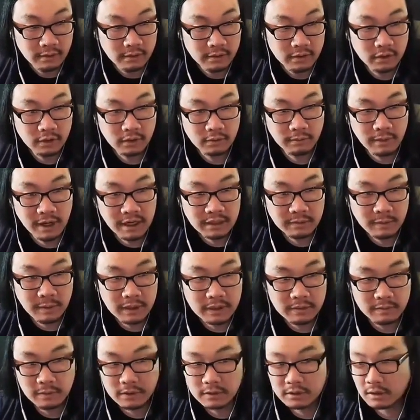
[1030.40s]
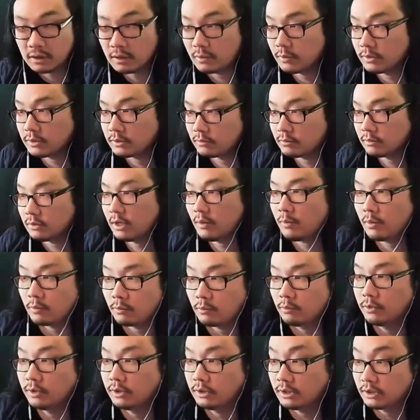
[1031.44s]
Dude, MySpace Music was, they were
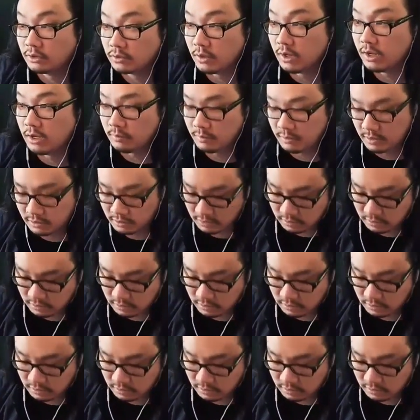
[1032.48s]
really trying to be a